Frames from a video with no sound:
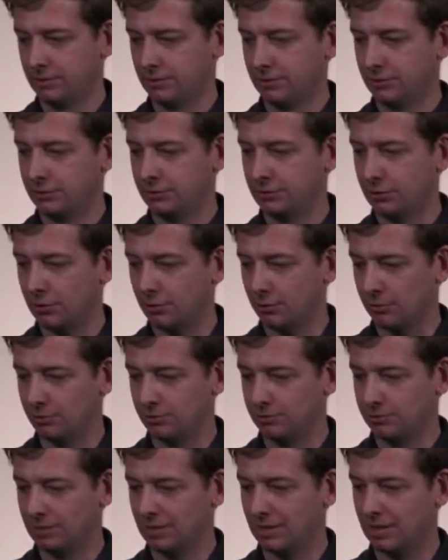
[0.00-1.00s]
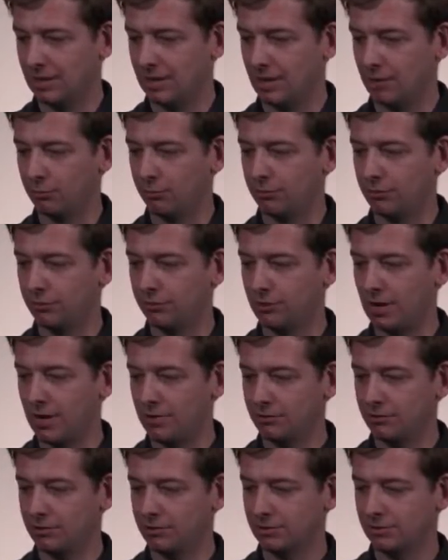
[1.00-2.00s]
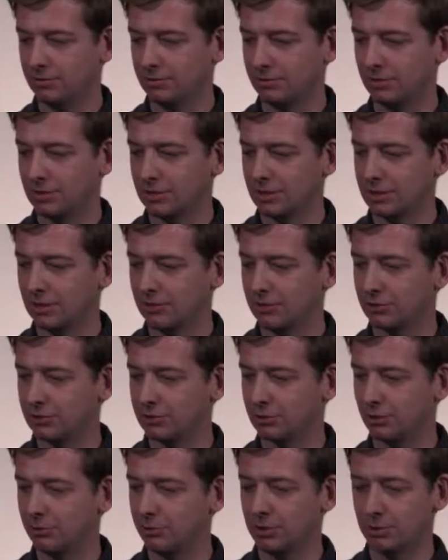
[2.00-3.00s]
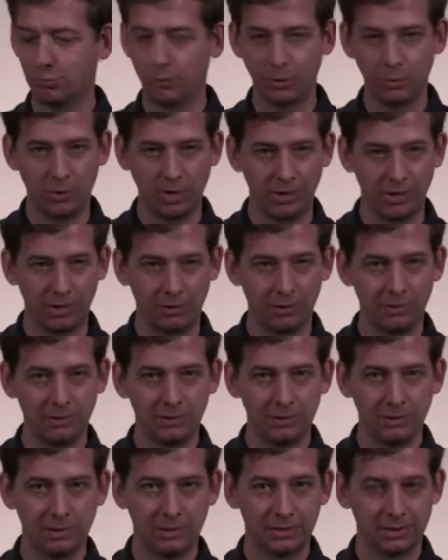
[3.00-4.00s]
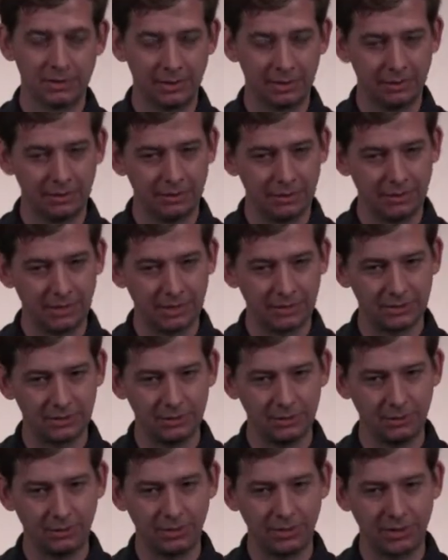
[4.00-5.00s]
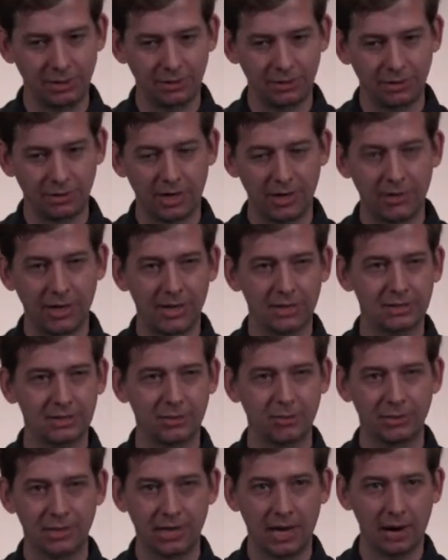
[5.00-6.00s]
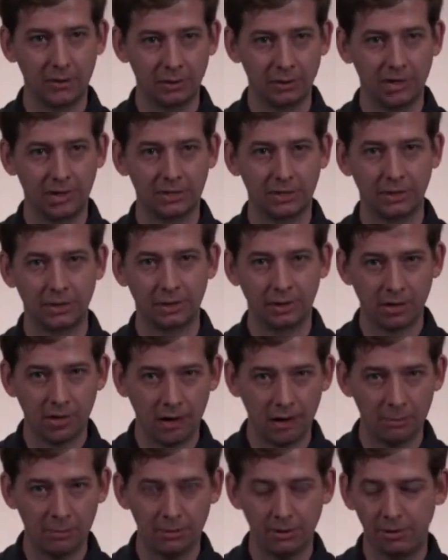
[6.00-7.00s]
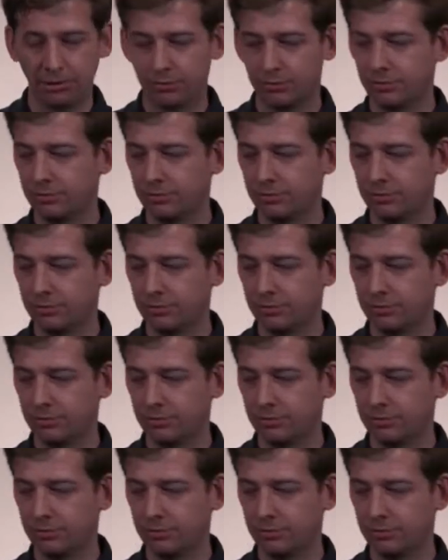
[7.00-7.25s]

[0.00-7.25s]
So we're looking at this notebook, we want to say that you think, okay, that's something I would like to get a copy of.